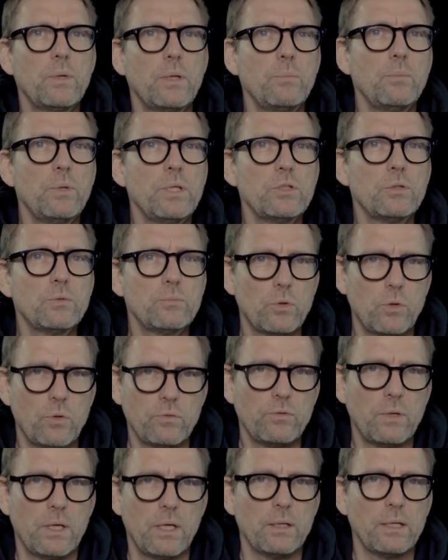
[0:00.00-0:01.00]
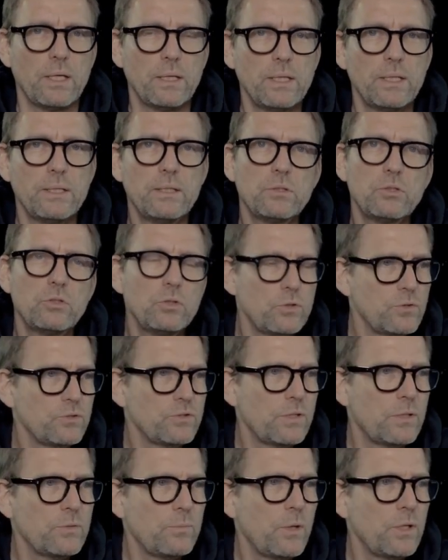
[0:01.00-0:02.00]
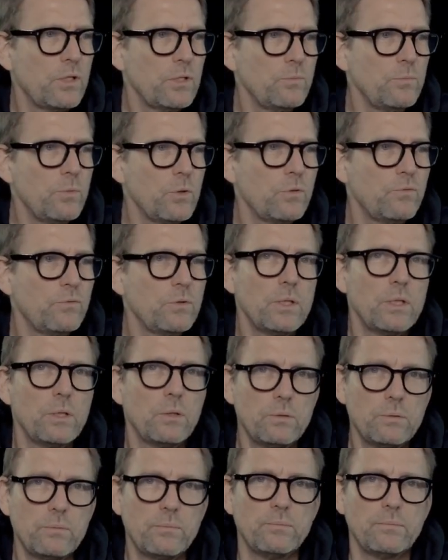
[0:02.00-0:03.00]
a pressure profile, and I can choose this pressure profile.